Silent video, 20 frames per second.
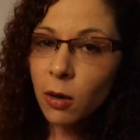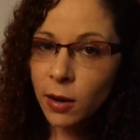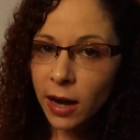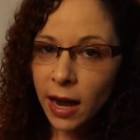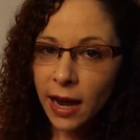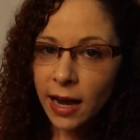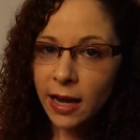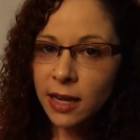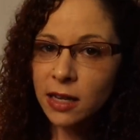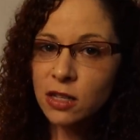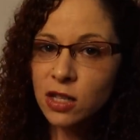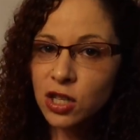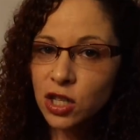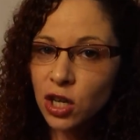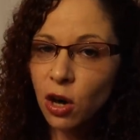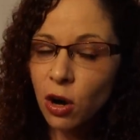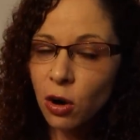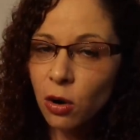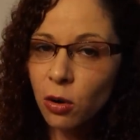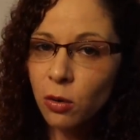Okay,
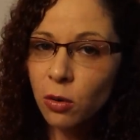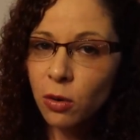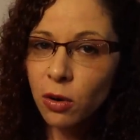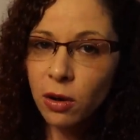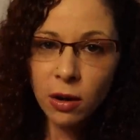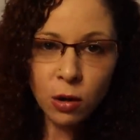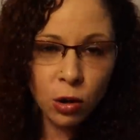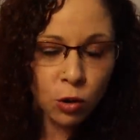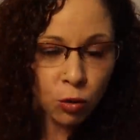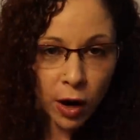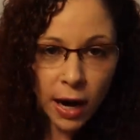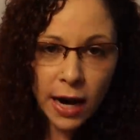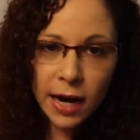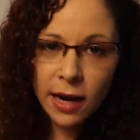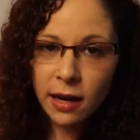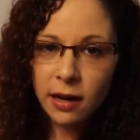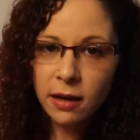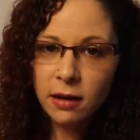so great.